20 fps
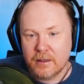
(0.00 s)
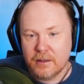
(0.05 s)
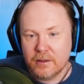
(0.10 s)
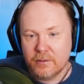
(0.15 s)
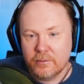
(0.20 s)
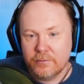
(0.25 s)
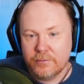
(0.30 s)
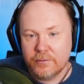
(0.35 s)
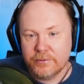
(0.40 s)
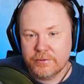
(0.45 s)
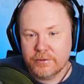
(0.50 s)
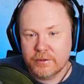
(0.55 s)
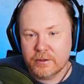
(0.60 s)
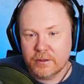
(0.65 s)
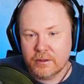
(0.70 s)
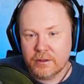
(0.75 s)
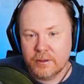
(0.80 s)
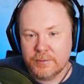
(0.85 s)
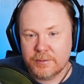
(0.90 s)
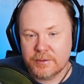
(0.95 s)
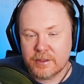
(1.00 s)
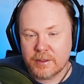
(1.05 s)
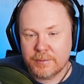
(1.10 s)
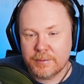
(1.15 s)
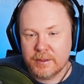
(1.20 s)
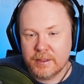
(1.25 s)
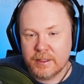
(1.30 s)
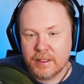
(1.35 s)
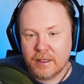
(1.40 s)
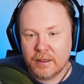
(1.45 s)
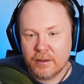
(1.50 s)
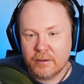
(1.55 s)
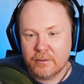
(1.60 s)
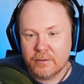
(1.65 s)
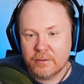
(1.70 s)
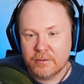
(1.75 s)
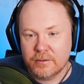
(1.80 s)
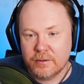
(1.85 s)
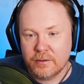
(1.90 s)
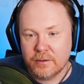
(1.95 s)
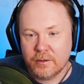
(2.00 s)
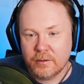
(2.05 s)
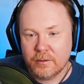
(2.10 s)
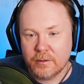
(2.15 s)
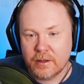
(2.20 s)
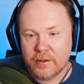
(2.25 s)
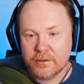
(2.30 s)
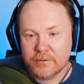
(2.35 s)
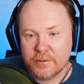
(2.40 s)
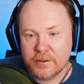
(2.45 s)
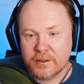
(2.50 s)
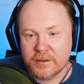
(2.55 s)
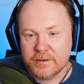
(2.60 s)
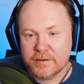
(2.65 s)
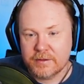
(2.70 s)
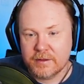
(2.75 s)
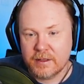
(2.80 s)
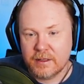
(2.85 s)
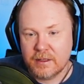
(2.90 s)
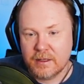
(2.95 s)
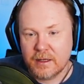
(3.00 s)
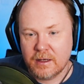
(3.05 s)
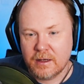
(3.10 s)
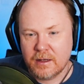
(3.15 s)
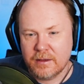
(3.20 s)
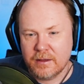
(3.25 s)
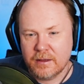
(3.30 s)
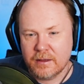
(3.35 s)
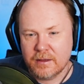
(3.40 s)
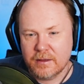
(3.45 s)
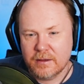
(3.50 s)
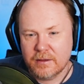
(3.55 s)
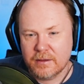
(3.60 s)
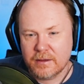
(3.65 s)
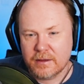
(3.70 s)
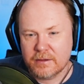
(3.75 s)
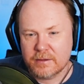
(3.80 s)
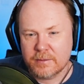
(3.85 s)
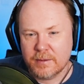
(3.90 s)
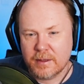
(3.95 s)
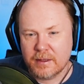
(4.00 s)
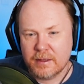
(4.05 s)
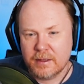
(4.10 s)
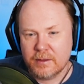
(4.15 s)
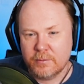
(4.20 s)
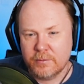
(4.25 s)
We've also got lips up and down, you know, as we can see, and I think that's about it.